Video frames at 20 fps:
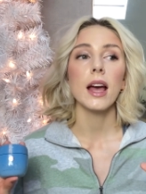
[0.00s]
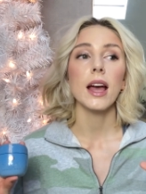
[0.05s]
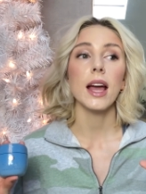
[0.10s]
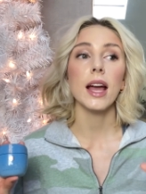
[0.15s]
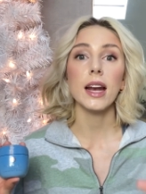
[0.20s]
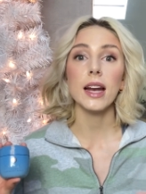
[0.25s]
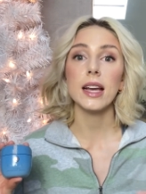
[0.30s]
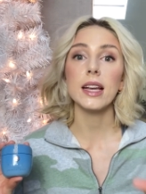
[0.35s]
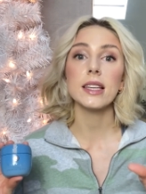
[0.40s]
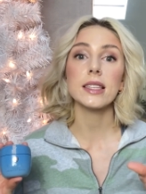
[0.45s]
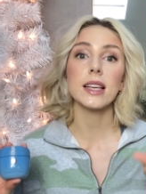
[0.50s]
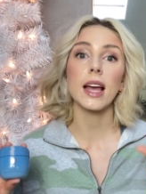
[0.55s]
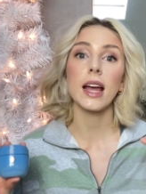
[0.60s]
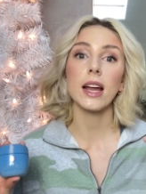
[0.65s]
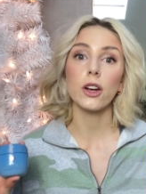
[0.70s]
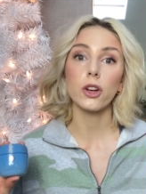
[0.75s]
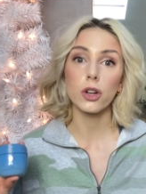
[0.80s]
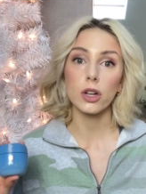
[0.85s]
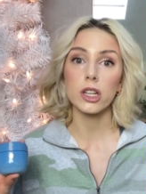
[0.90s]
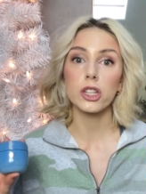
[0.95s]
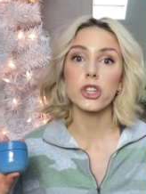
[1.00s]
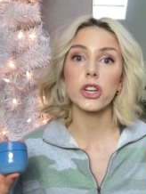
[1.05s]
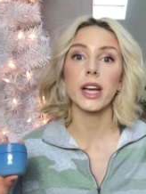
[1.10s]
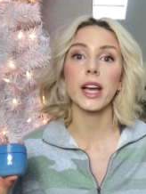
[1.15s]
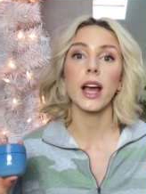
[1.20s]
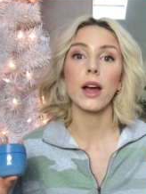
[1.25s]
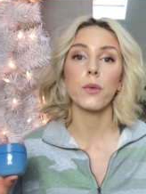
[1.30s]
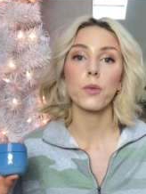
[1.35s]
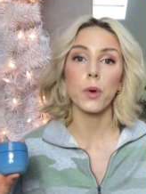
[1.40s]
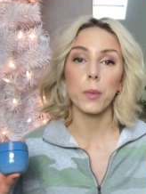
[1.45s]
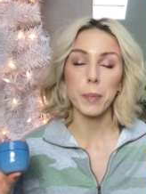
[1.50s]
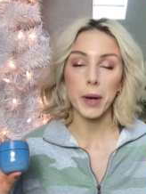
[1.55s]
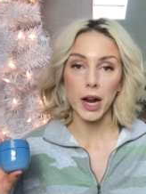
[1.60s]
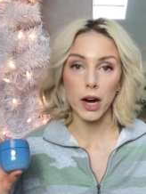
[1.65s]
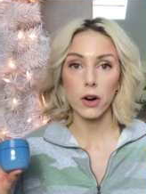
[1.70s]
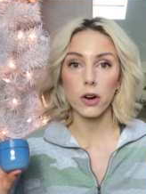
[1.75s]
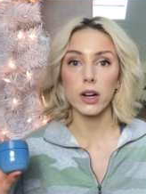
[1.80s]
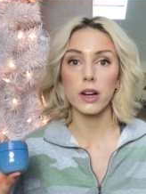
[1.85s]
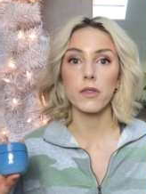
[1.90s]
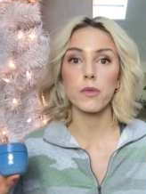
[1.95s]
It is a nourishing and
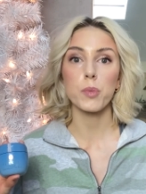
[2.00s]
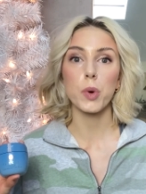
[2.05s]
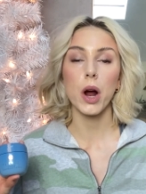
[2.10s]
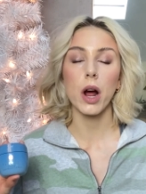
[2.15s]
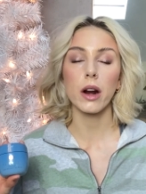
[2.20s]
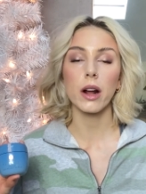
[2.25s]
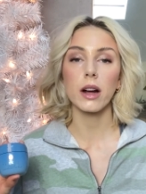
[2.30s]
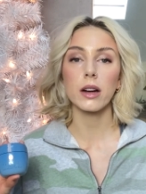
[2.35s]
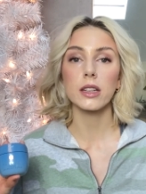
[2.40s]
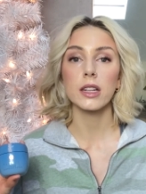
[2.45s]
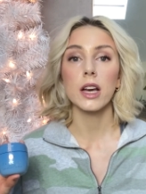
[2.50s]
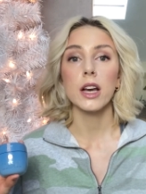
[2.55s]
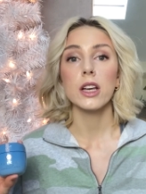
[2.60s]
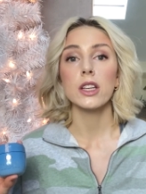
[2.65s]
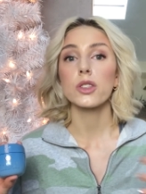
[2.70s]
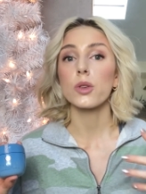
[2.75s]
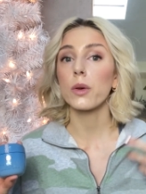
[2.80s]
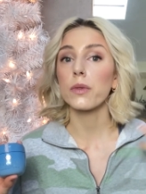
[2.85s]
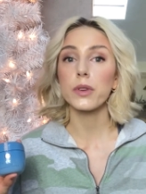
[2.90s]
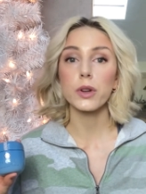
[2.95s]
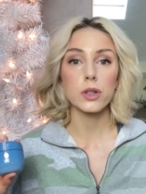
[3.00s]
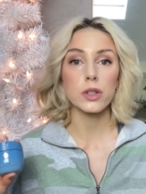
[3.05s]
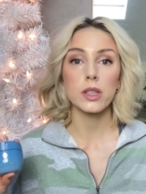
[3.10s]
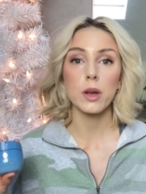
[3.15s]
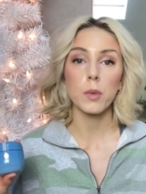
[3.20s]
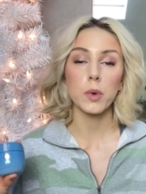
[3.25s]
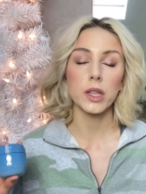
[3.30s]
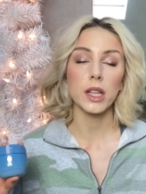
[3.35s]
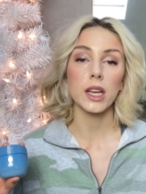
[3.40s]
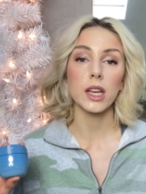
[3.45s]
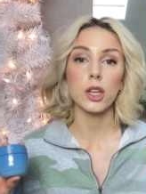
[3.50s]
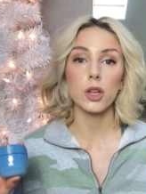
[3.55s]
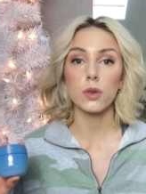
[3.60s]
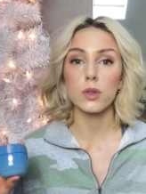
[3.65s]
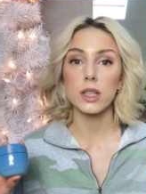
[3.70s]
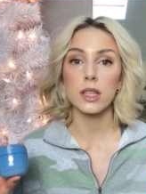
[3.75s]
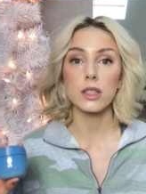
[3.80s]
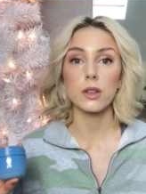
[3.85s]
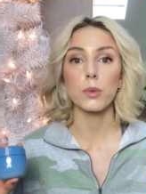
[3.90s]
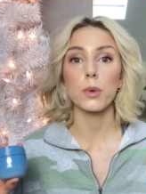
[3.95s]
reparative product. So if you're someone that
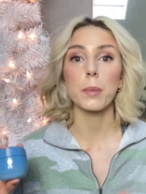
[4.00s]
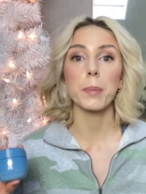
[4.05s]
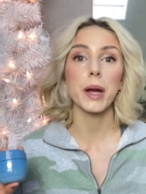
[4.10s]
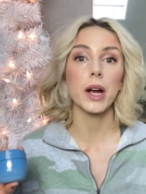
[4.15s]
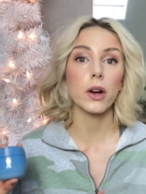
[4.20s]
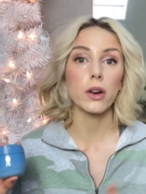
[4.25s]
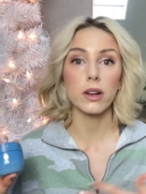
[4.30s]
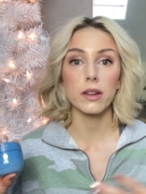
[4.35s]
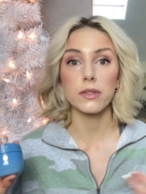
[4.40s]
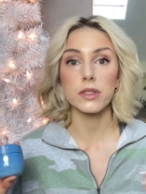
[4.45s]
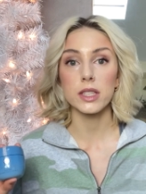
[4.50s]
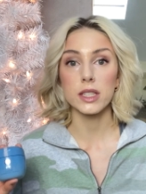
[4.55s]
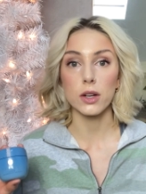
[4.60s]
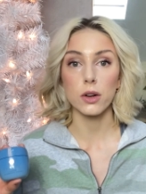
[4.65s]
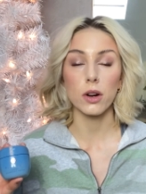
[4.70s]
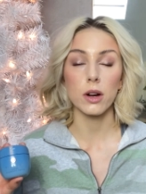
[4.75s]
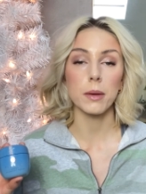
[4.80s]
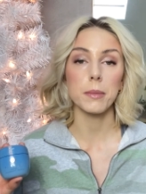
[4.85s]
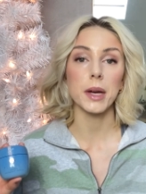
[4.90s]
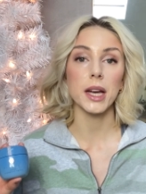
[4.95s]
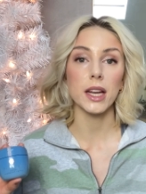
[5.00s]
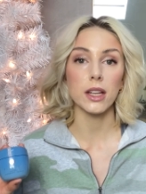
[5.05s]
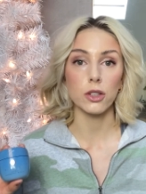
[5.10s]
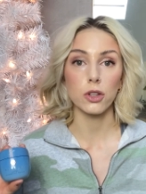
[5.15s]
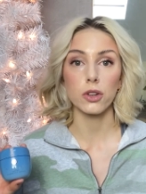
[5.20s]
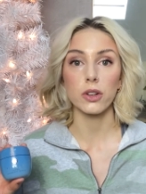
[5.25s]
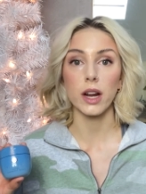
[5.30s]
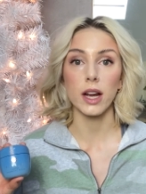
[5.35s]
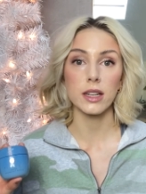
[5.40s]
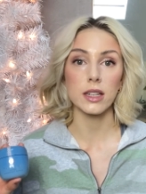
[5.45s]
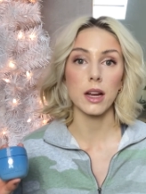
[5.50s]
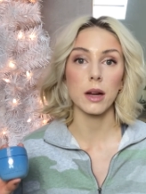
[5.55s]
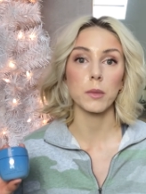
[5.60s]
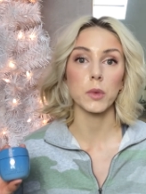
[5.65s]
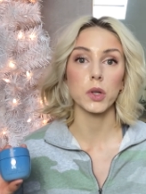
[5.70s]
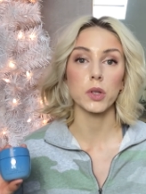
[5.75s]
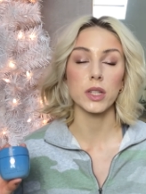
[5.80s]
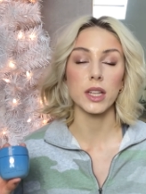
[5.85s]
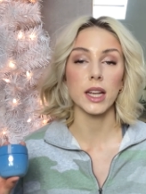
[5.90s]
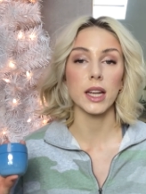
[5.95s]
uses a reparative serum in your nighttime
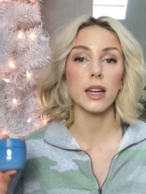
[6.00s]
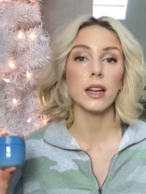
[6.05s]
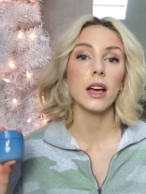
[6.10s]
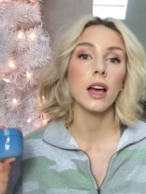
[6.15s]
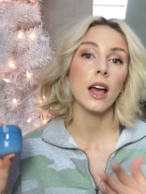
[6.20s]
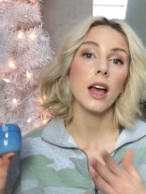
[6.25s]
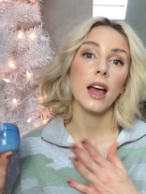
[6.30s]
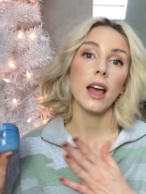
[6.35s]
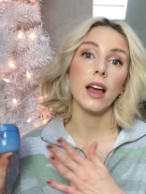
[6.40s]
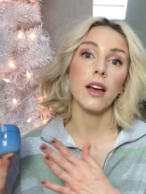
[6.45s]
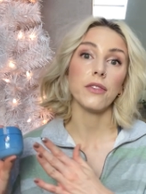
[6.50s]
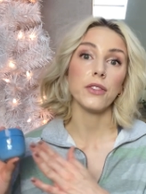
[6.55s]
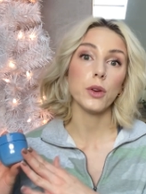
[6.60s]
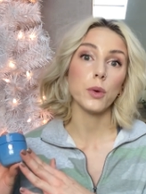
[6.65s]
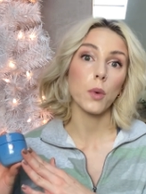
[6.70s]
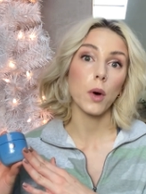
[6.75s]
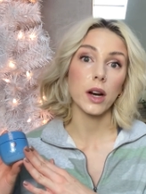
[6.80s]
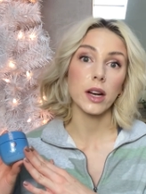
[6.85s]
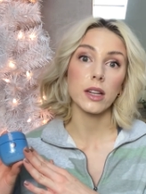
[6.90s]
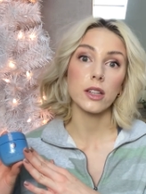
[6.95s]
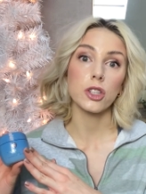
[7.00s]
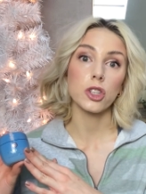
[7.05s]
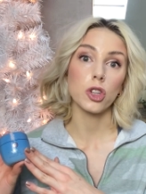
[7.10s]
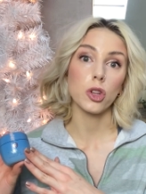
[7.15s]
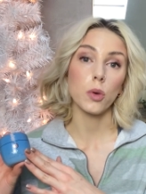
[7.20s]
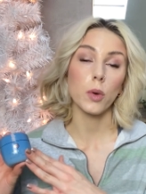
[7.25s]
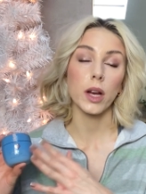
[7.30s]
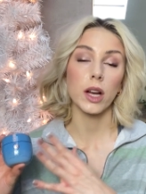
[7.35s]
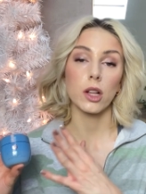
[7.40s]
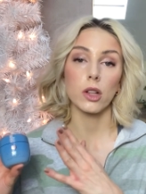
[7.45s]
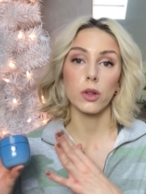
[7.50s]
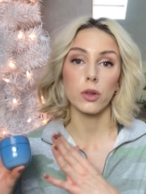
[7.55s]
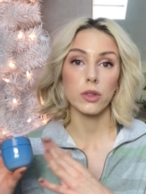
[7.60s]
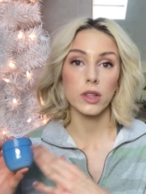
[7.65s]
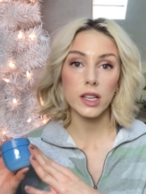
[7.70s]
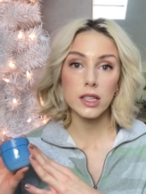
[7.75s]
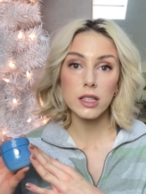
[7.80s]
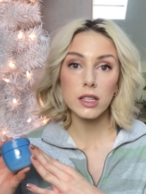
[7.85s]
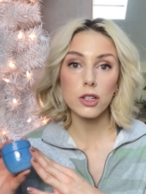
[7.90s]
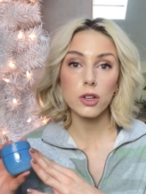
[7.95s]
routine, if you wanted to include
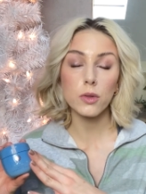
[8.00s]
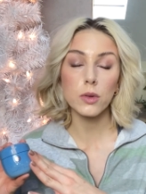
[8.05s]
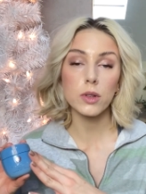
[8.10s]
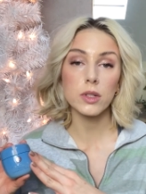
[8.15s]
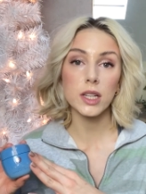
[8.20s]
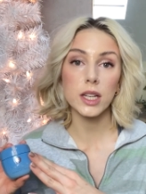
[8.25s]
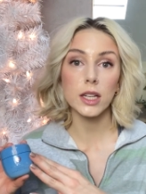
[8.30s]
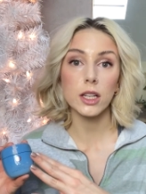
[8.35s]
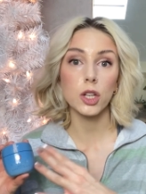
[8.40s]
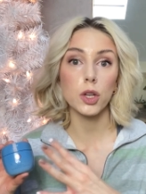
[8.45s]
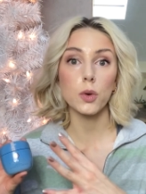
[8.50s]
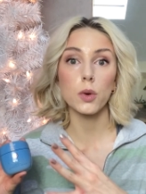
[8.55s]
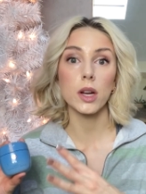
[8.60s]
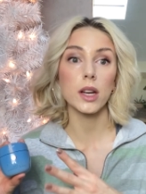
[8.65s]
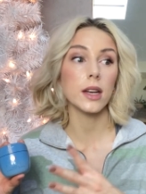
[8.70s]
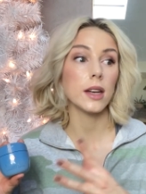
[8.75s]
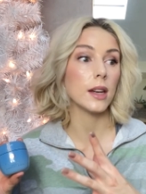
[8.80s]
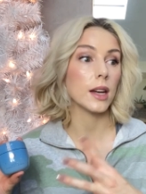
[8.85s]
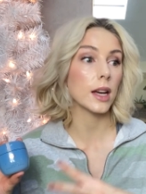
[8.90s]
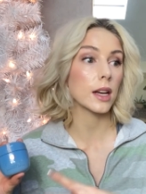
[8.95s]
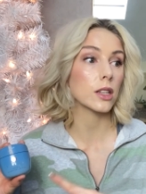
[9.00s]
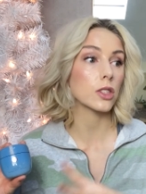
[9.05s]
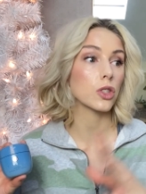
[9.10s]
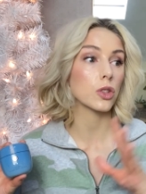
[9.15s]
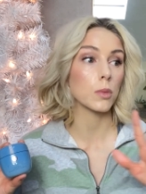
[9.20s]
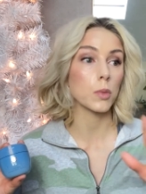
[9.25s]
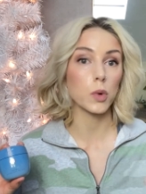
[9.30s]
this in your routine, you could nix your